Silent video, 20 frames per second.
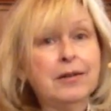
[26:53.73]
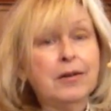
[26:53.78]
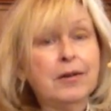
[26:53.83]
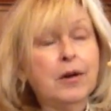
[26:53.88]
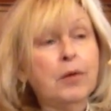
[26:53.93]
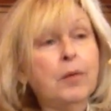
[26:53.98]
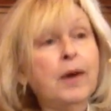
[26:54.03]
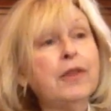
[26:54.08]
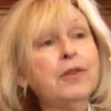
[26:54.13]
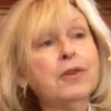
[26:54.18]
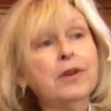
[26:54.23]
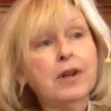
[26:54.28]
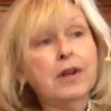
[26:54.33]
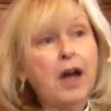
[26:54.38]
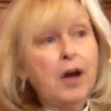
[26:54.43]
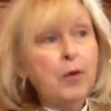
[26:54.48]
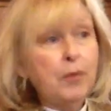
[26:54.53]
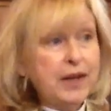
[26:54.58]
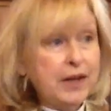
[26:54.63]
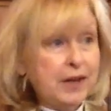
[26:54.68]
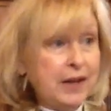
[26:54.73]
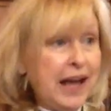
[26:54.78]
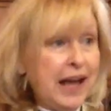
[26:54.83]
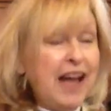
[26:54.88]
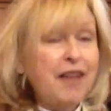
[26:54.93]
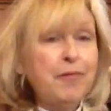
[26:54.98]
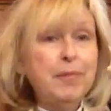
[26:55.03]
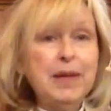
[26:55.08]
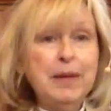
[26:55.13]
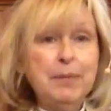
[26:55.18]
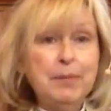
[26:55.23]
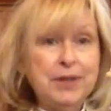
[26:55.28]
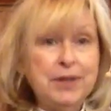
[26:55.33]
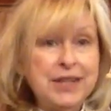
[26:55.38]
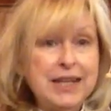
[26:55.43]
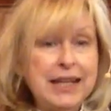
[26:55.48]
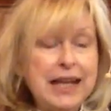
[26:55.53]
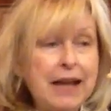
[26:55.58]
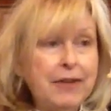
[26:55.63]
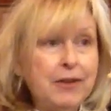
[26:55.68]
or whether or not we could have people
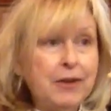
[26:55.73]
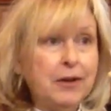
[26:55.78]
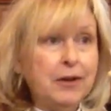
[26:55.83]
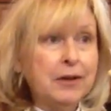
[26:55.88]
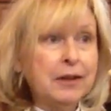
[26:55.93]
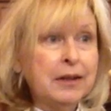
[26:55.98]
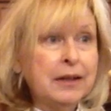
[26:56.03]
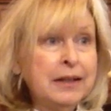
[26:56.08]
together.